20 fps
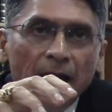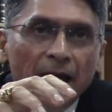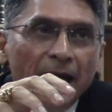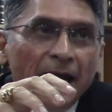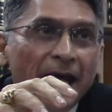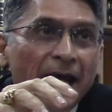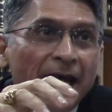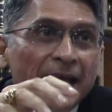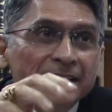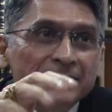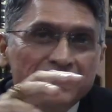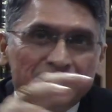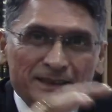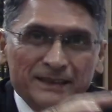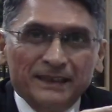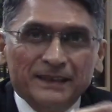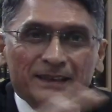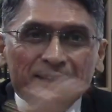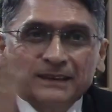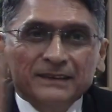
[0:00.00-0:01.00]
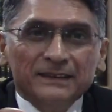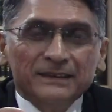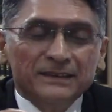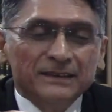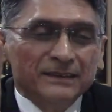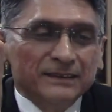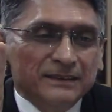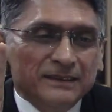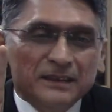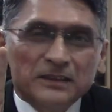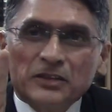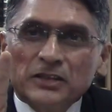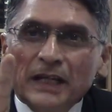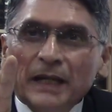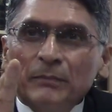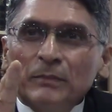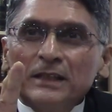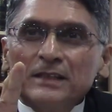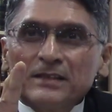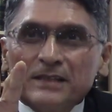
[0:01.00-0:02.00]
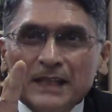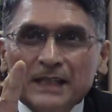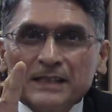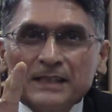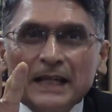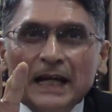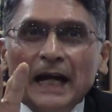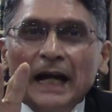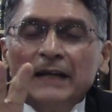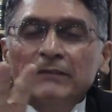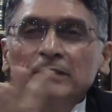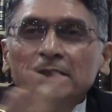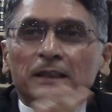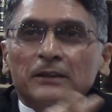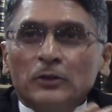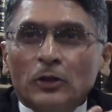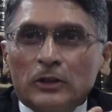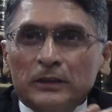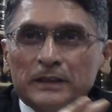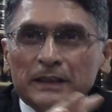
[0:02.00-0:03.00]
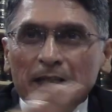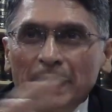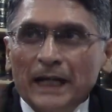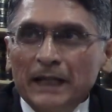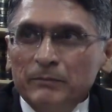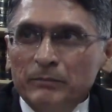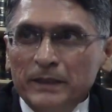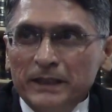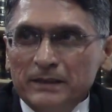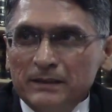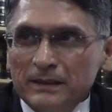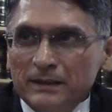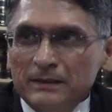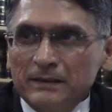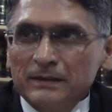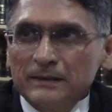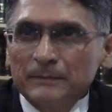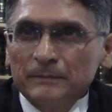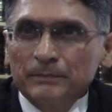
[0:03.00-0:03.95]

and the Chairman says, I will not admit it.